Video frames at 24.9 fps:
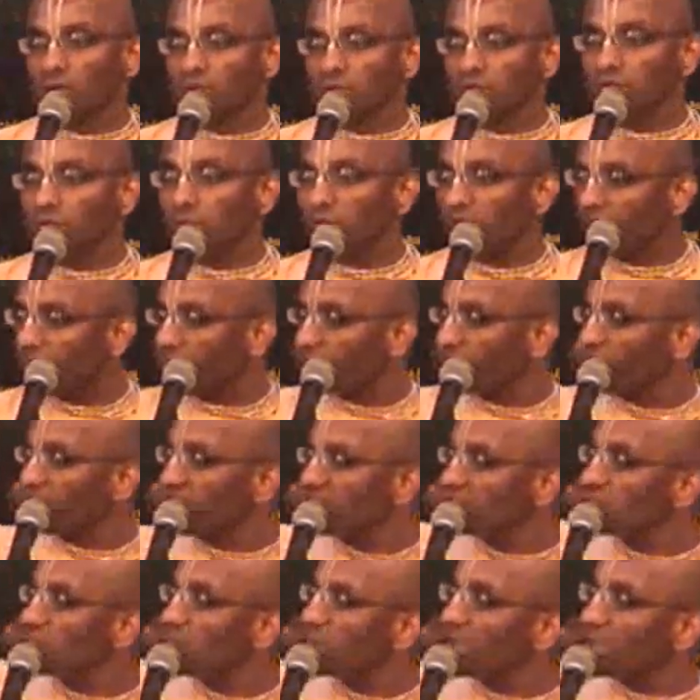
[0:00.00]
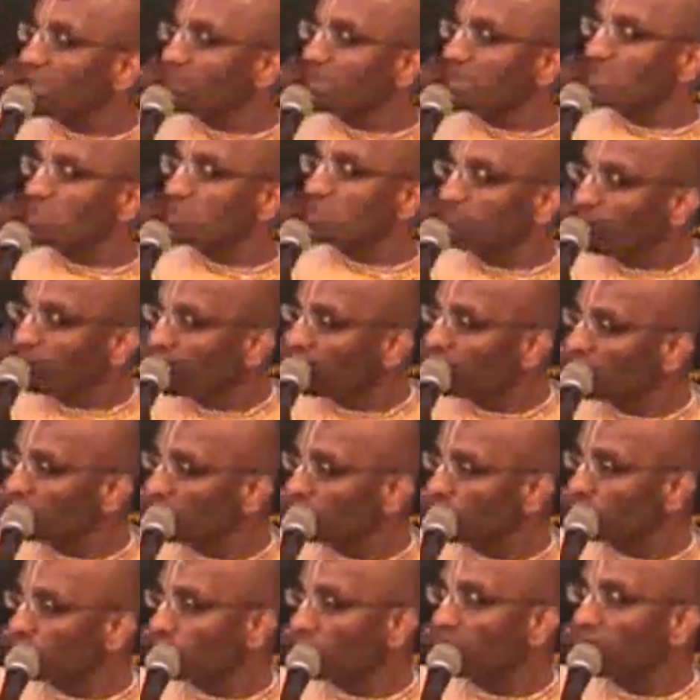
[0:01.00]
So if one is becoming
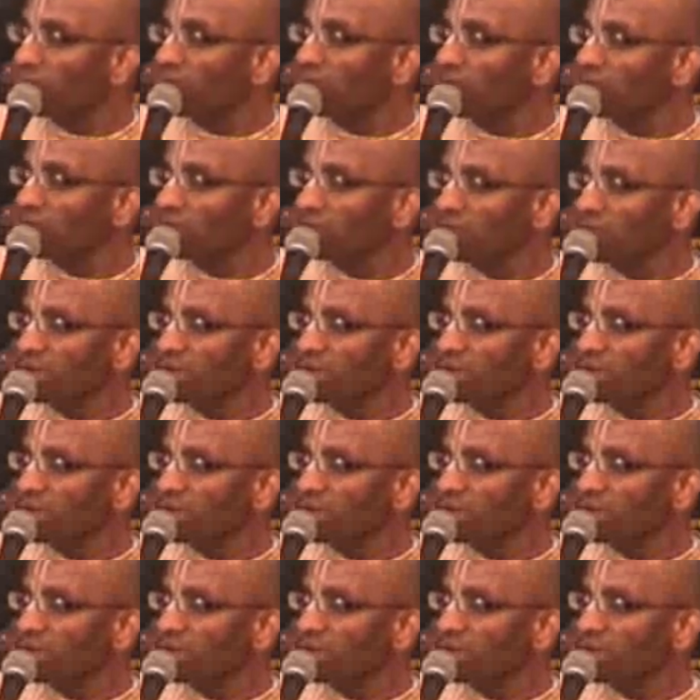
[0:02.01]
spiritual,